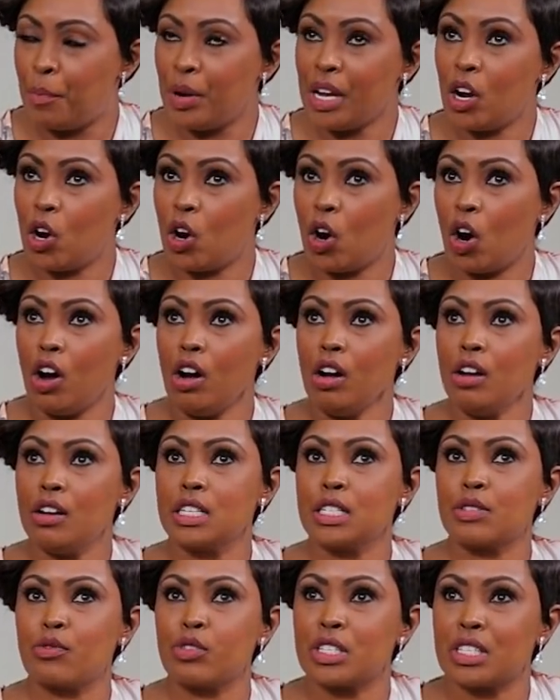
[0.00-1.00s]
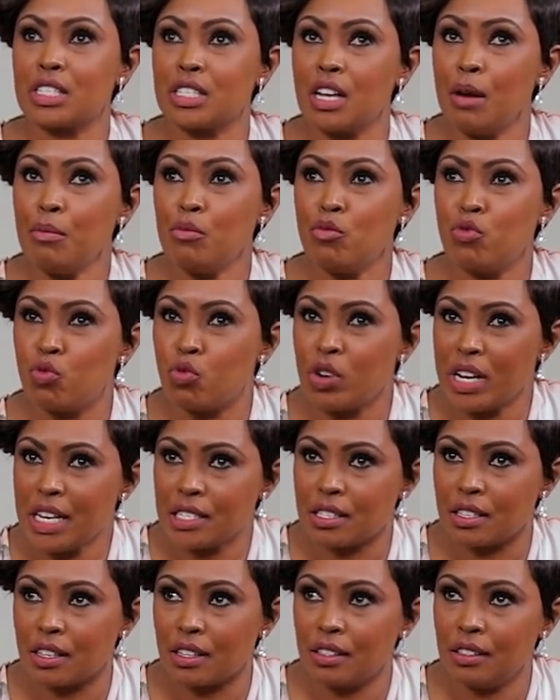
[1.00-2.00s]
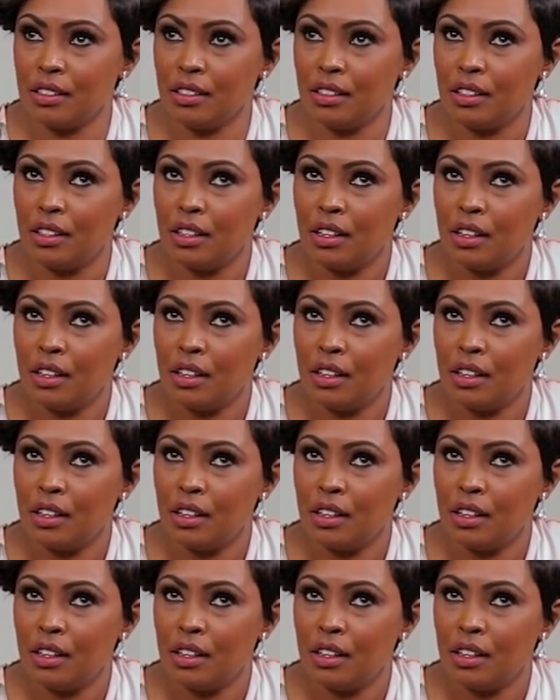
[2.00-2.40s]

Because for some reason,